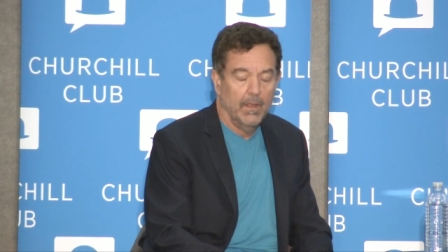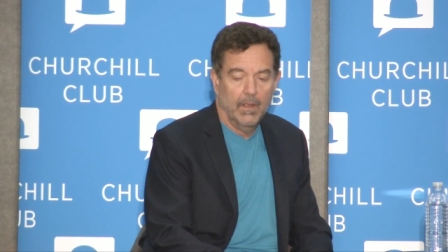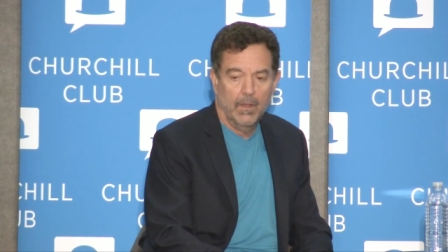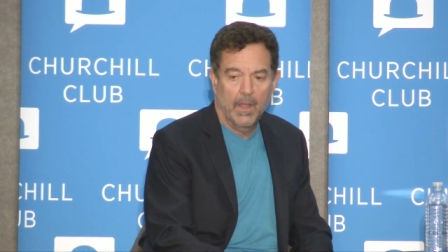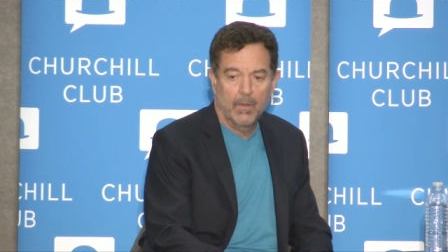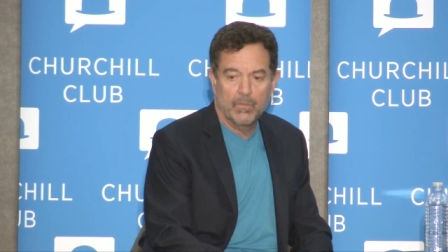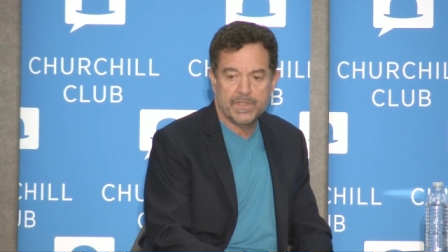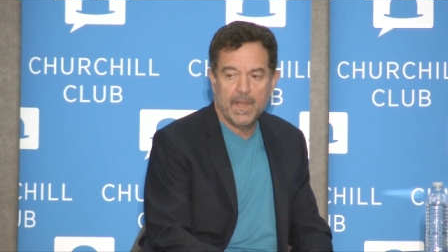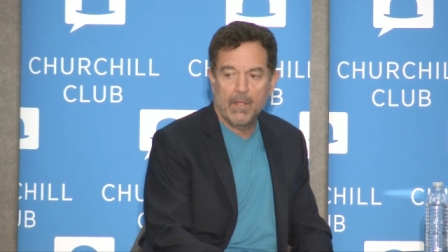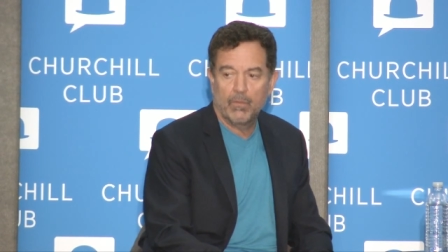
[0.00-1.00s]
uh,
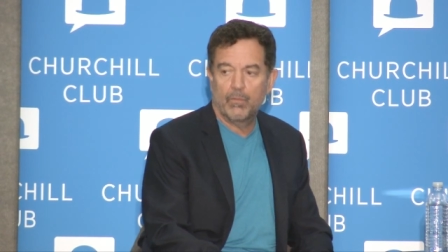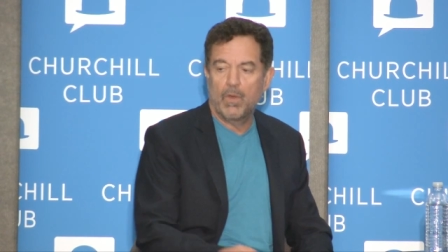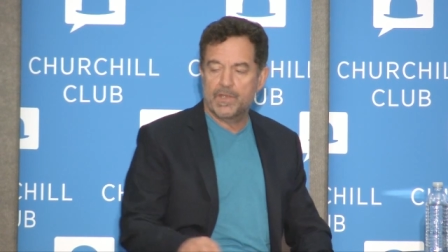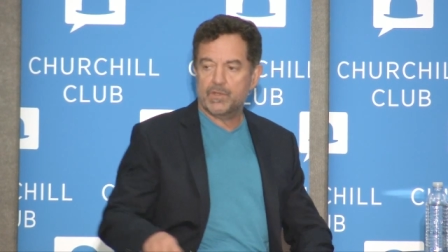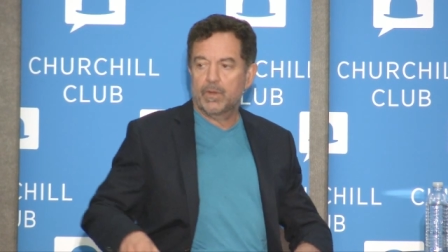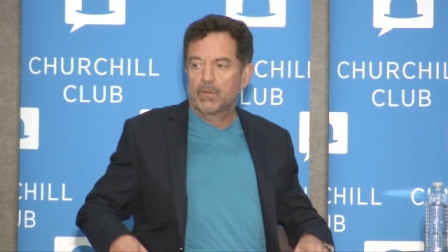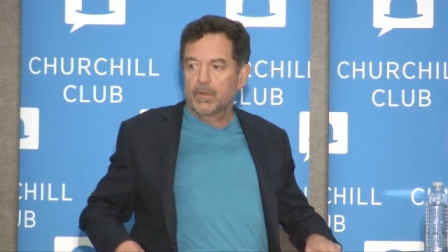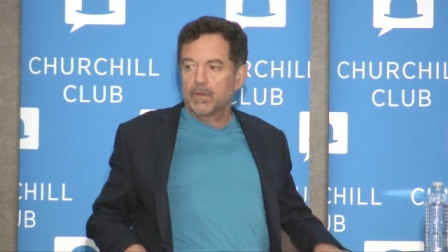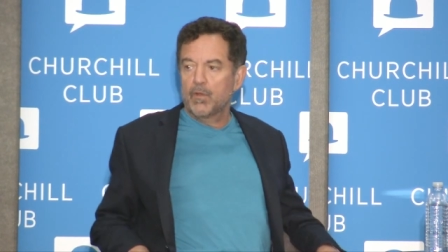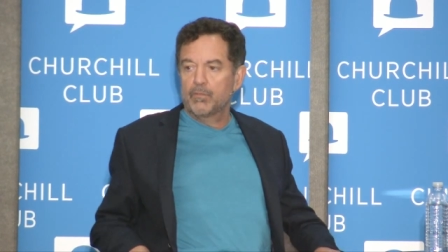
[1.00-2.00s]
was not with Wall Street
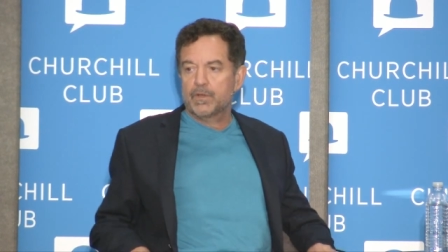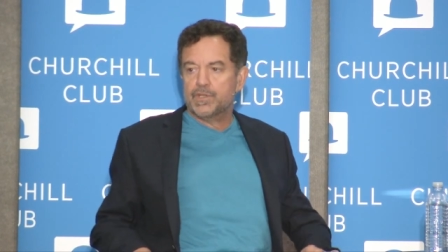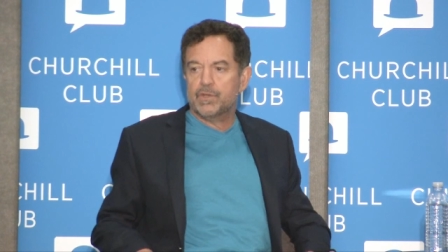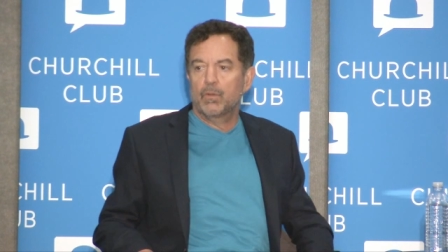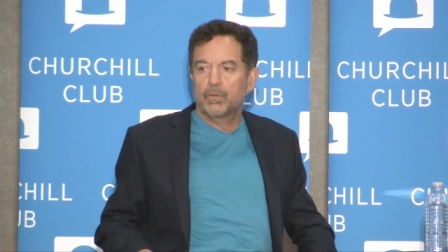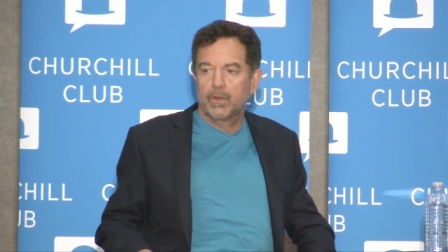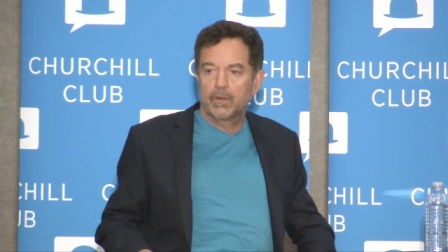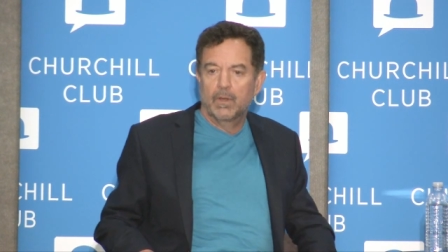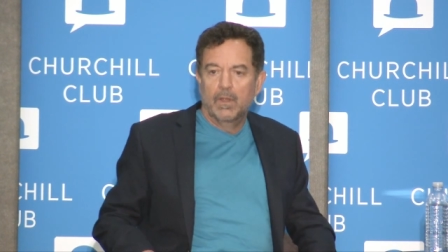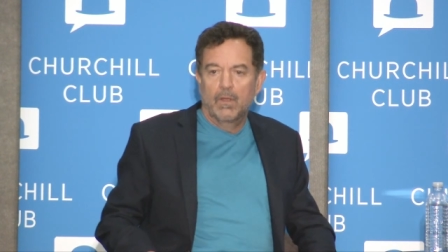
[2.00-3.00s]
looking over his
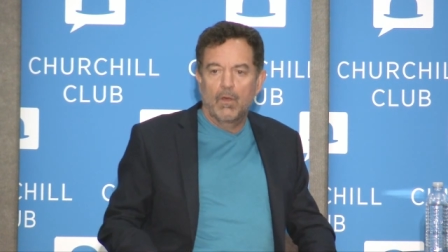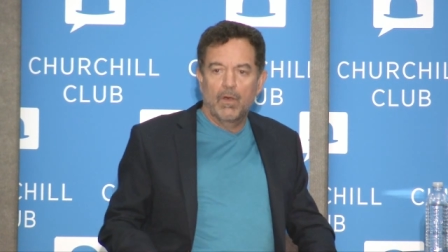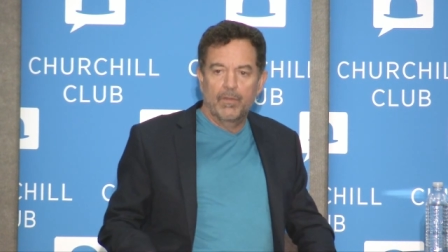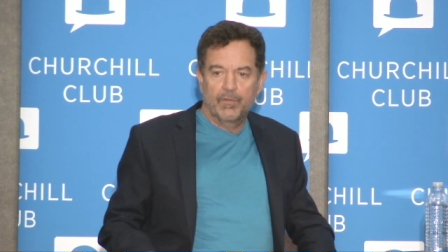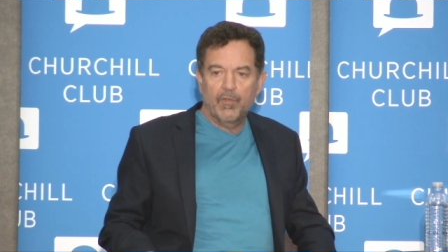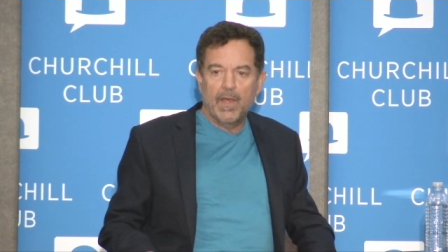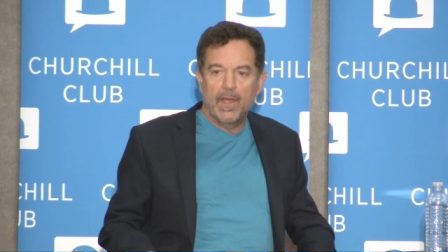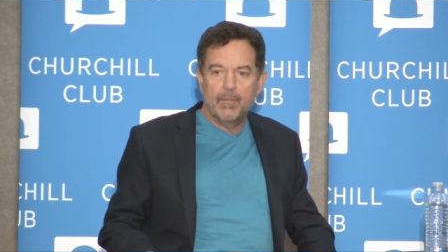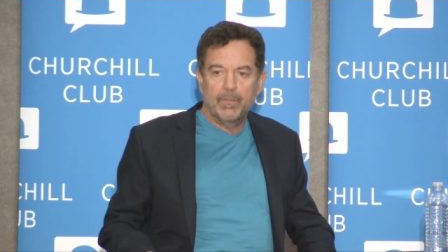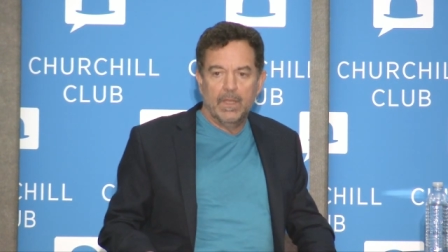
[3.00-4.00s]
shoulder all the
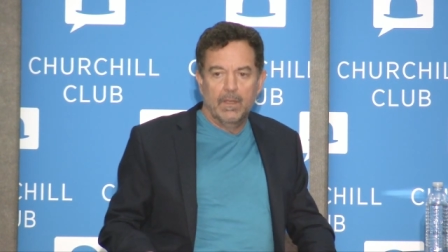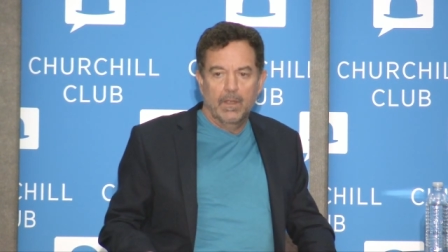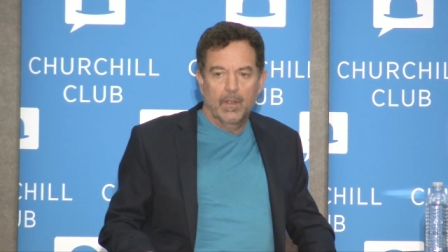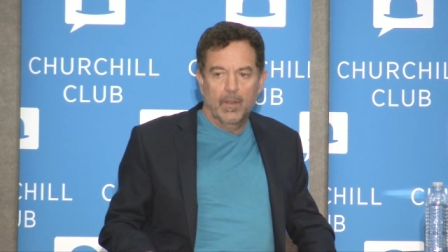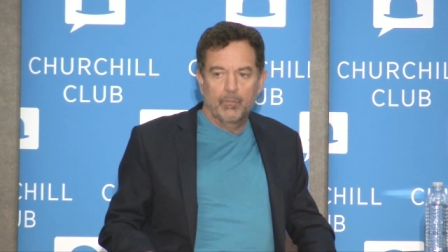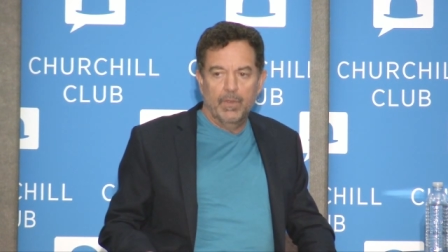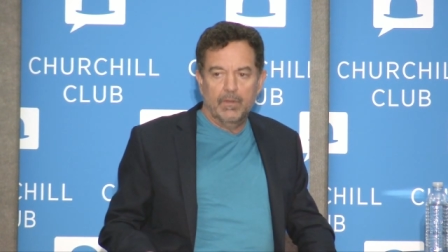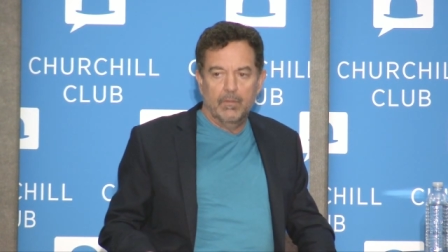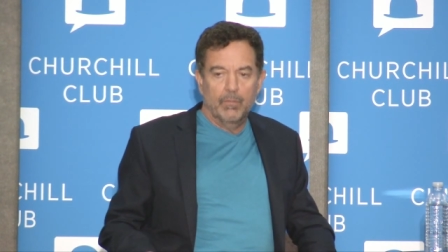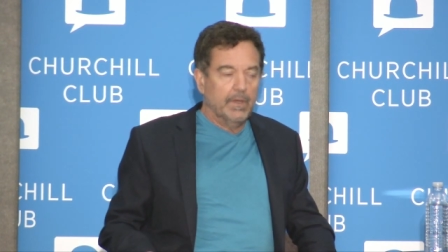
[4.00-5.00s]
time, uh,
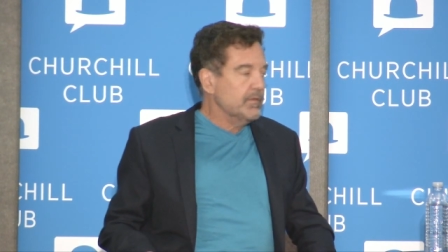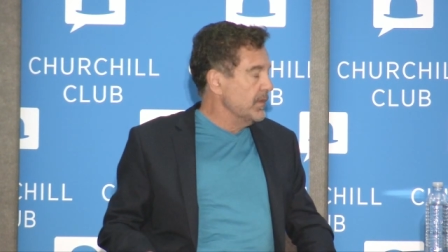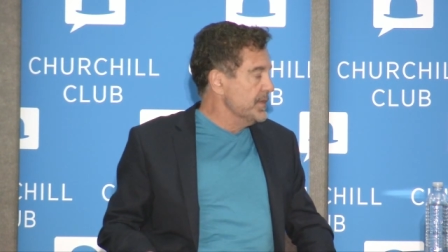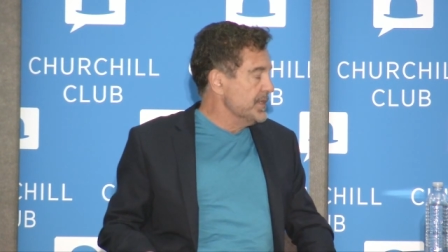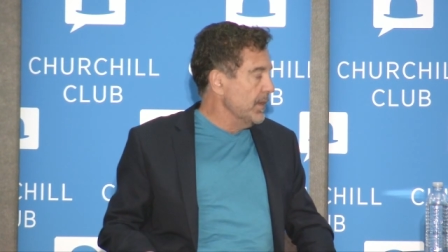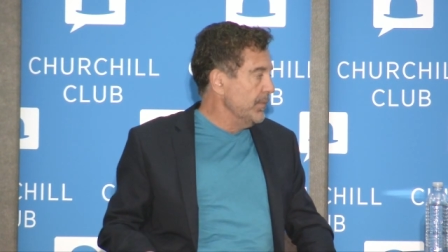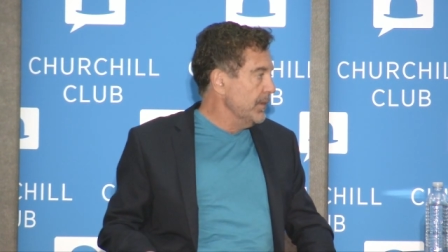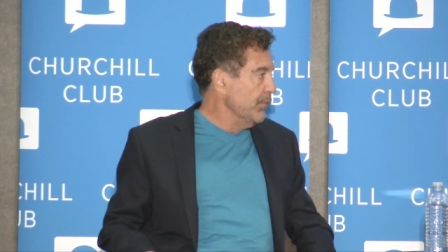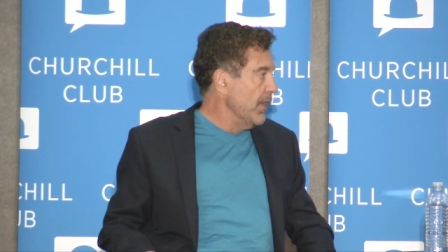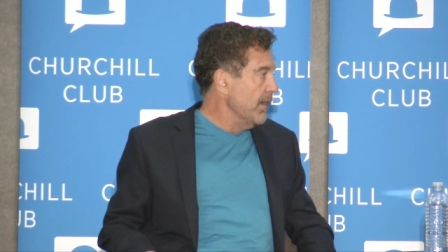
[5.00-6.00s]
but, but he took his
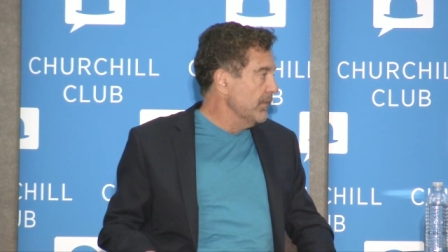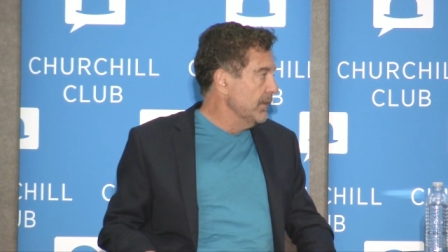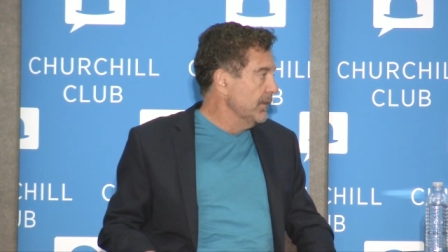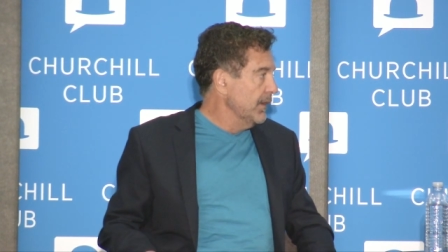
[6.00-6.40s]
company private.